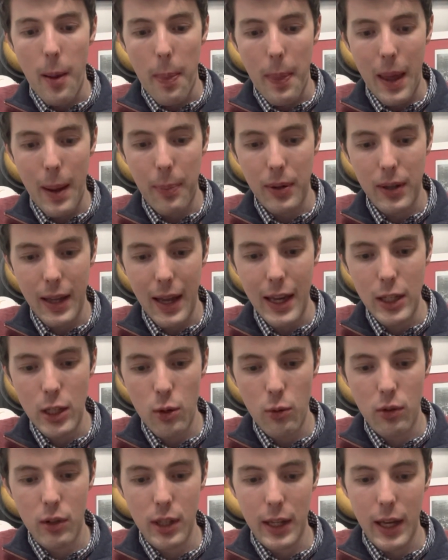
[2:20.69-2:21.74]
They play
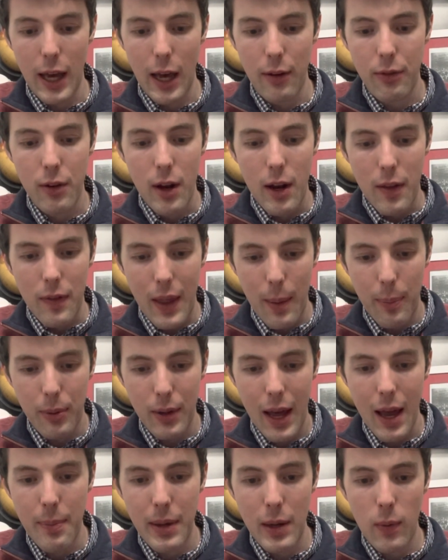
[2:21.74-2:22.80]
UCF. They
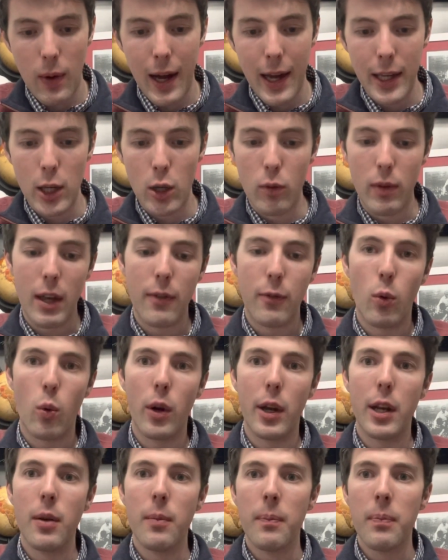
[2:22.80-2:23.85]
play BYU. They
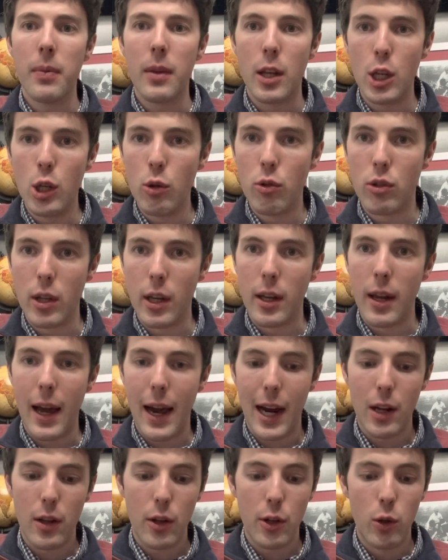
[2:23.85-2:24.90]
avoid Houston
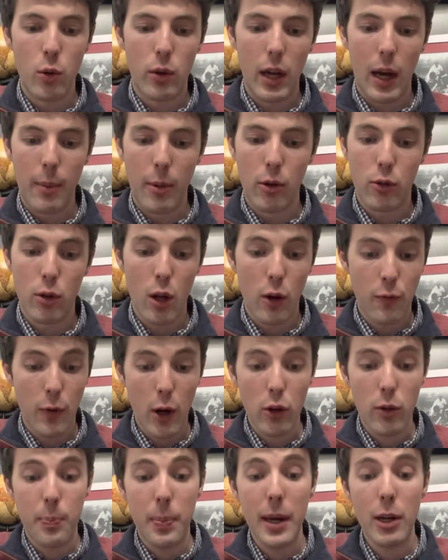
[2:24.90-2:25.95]
out of the newcomers. So their
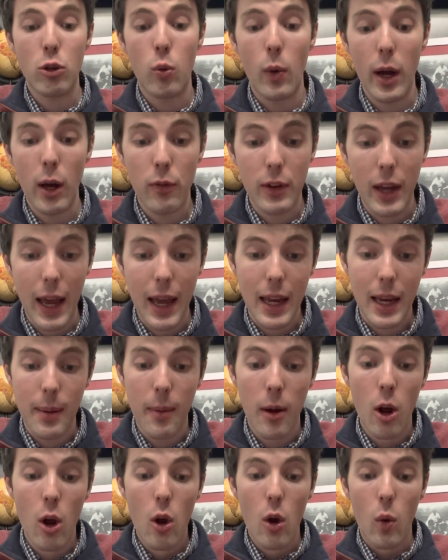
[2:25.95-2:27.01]
first Big 12 game
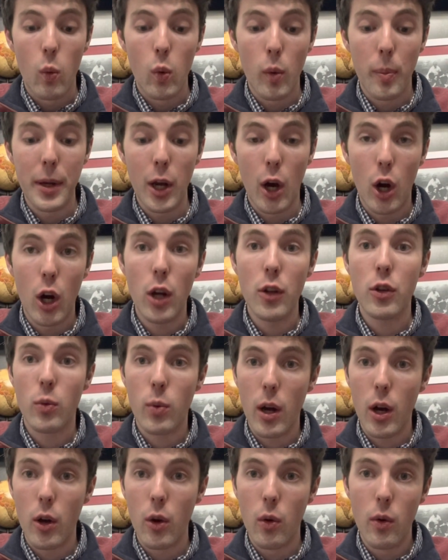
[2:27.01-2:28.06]
will be on the
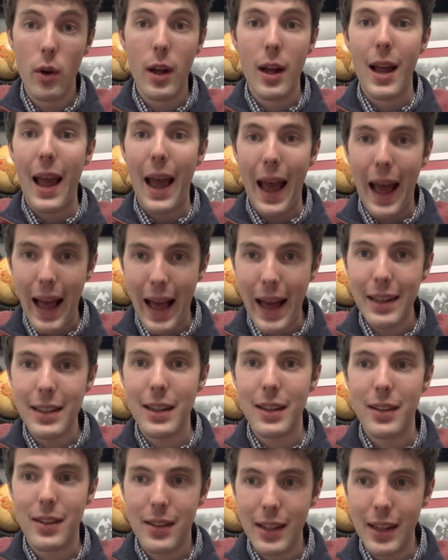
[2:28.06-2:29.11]
road
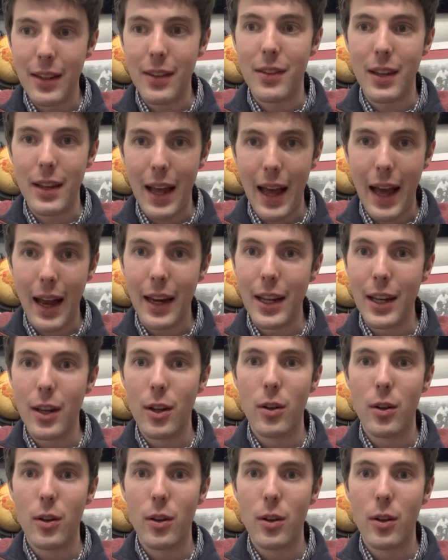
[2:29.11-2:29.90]
at Cincinnati.